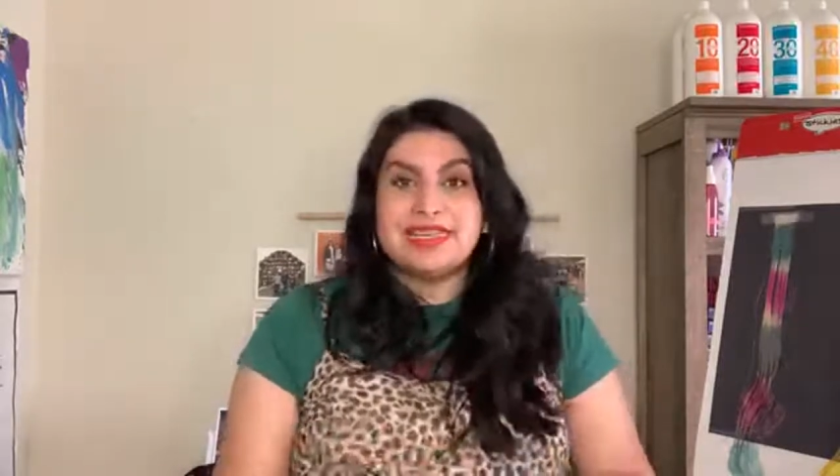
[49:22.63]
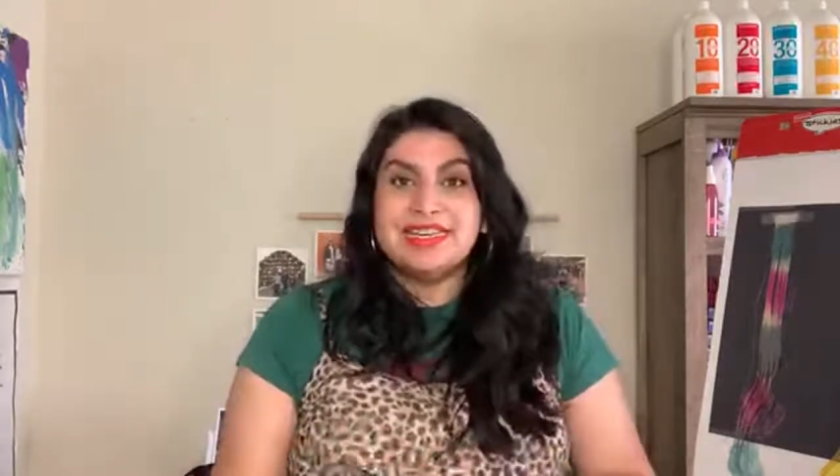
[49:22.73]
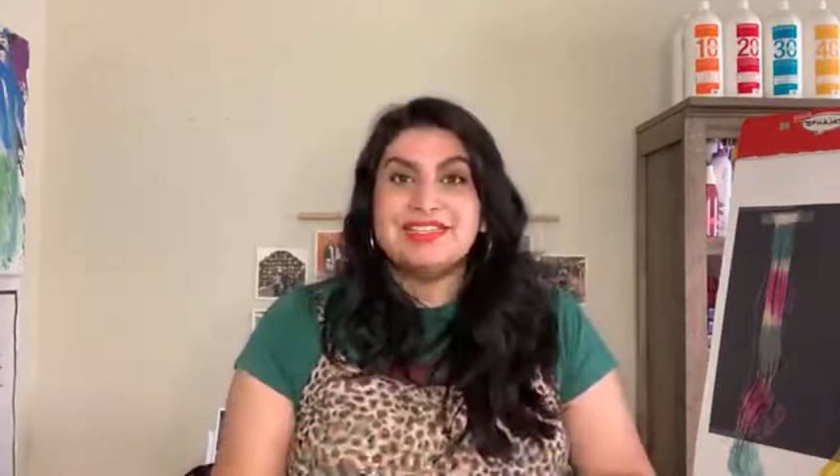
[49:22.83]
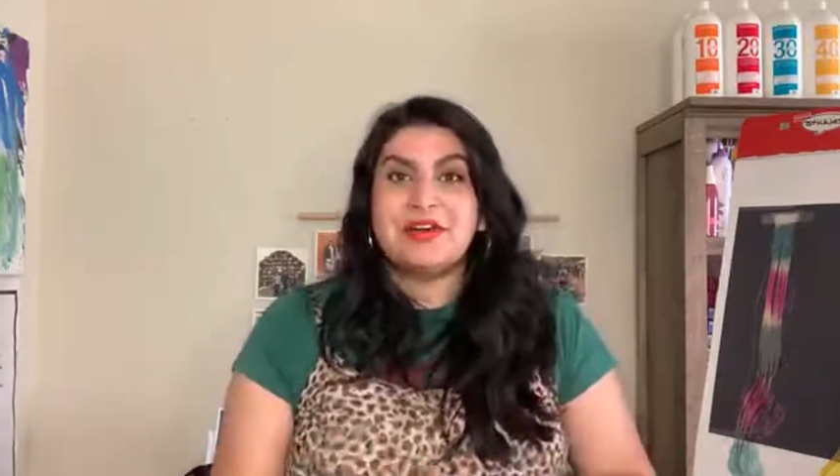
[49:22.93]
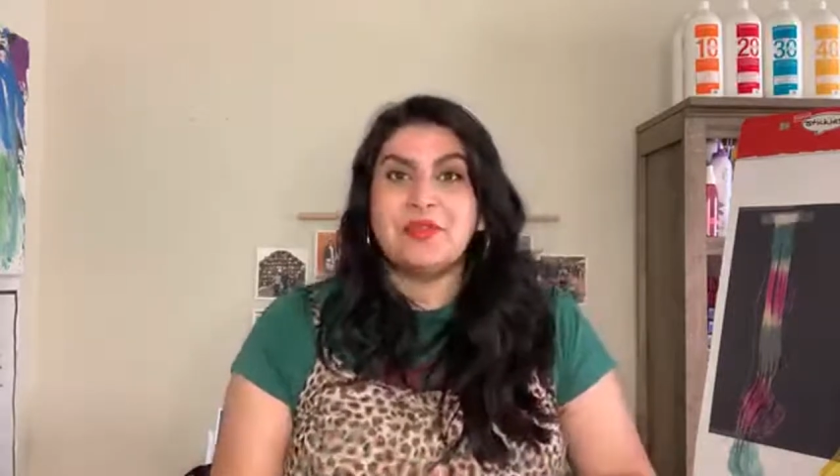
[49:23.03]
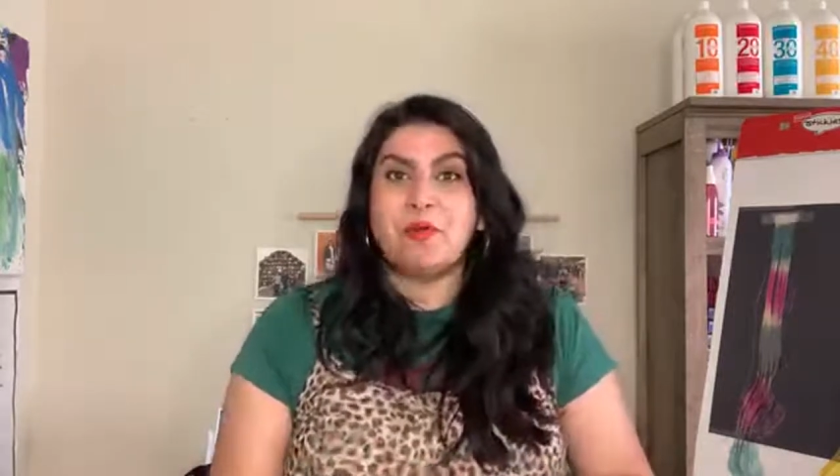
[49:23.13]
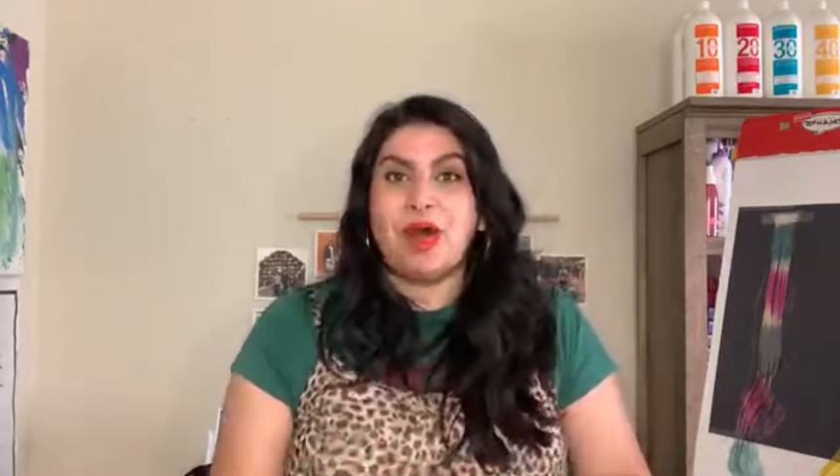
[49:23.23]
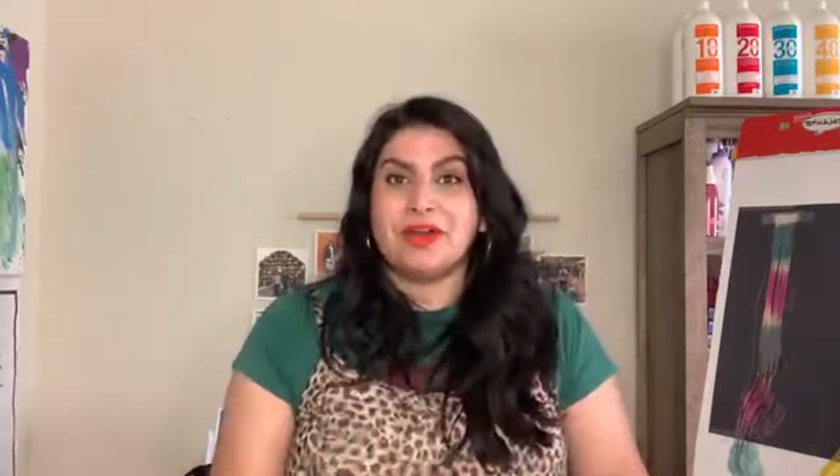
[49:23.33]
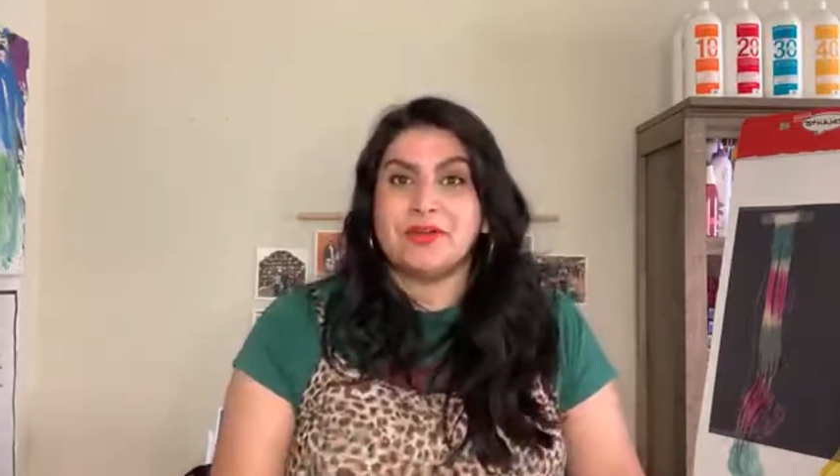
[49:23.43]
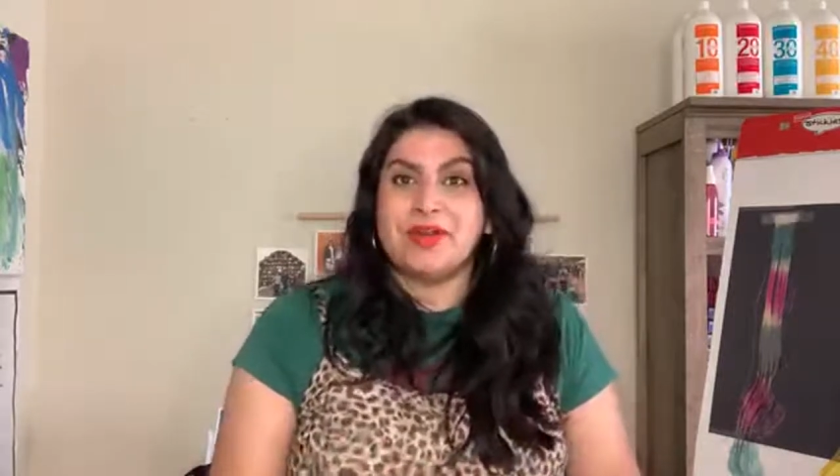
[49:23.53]
till the
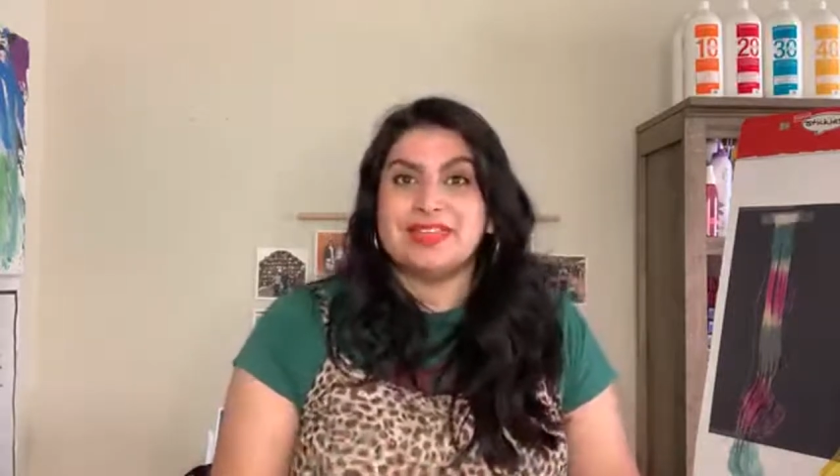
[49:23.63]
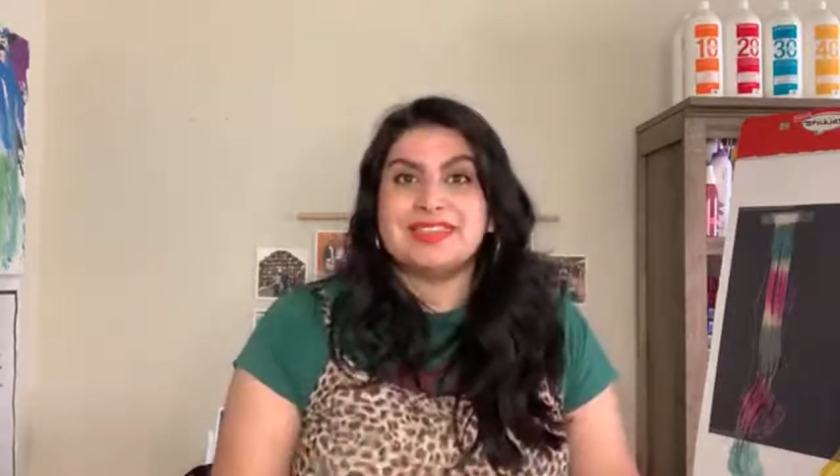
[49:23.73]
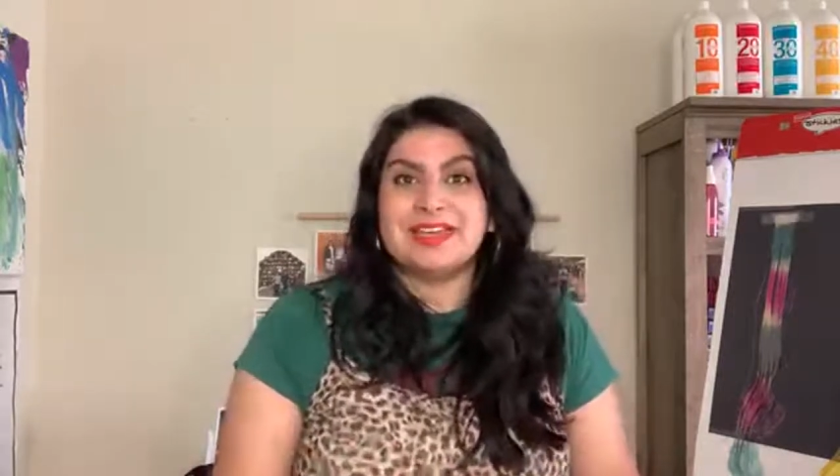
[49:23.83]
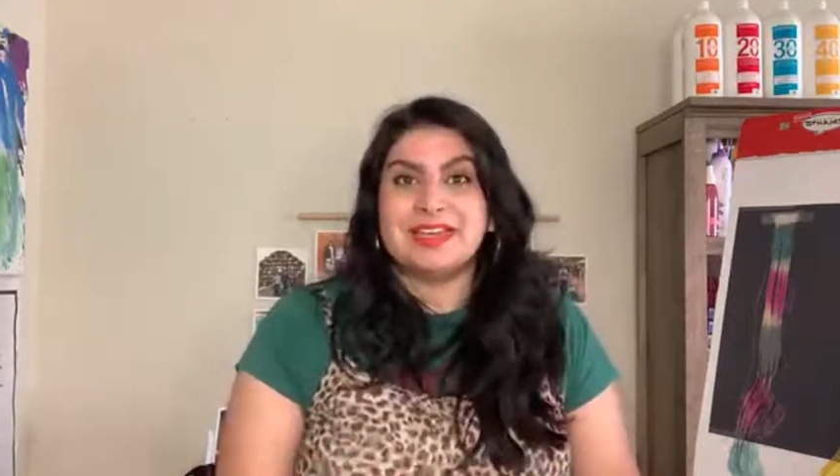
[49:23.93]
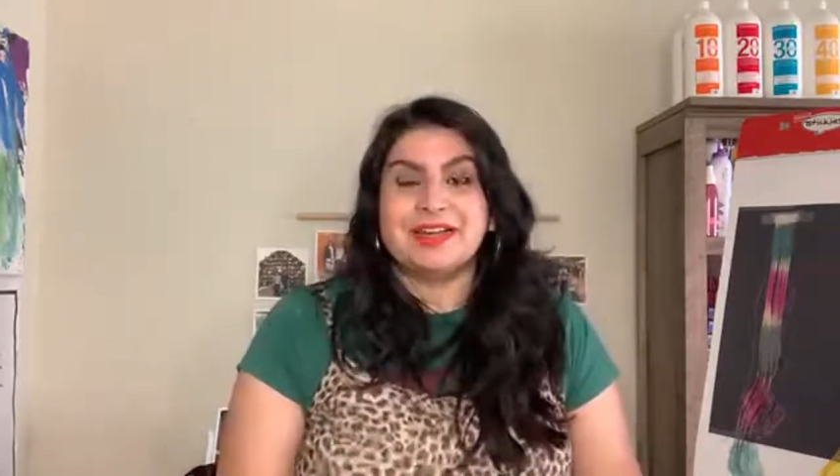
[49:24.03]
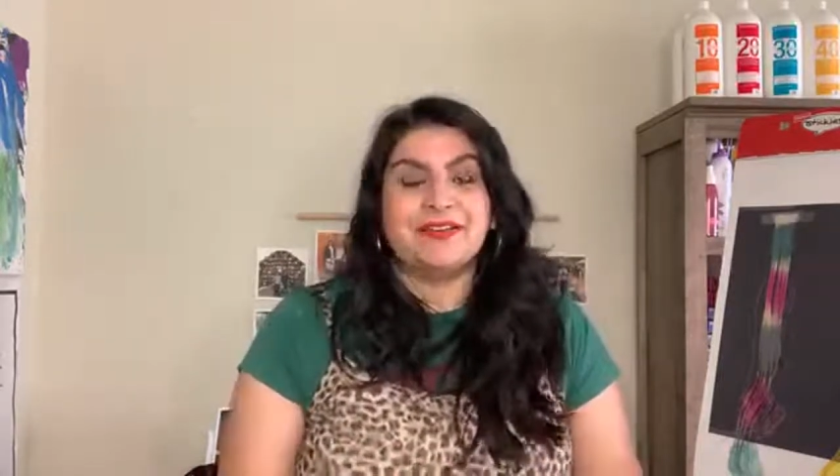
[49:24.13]
water runs clear.